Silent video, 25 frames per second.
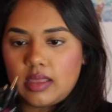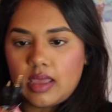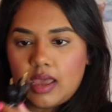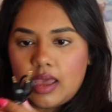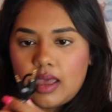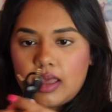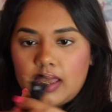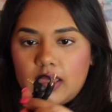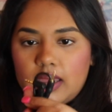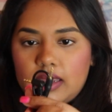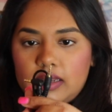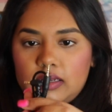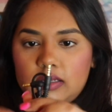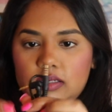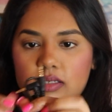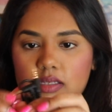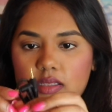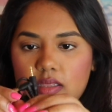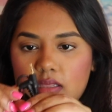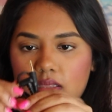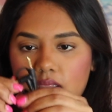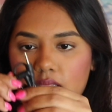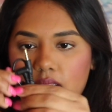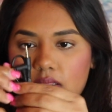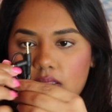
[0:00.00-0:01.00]
and
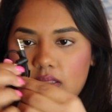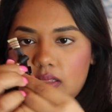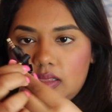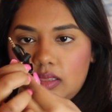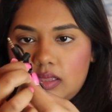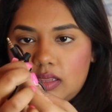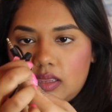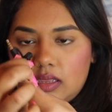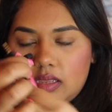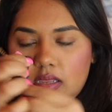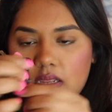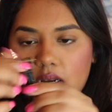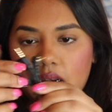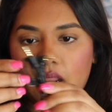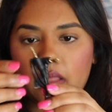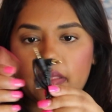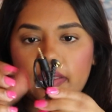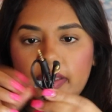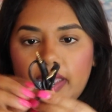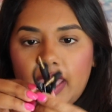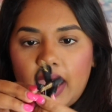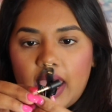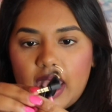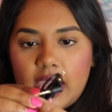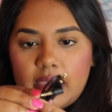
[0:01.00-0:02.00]
another
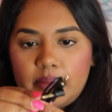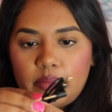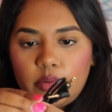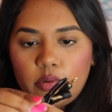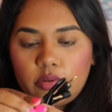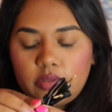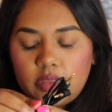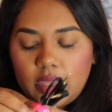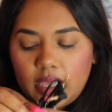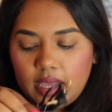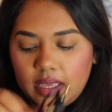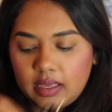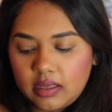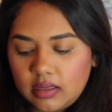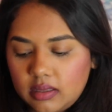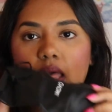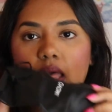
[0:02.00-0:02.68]
cable thing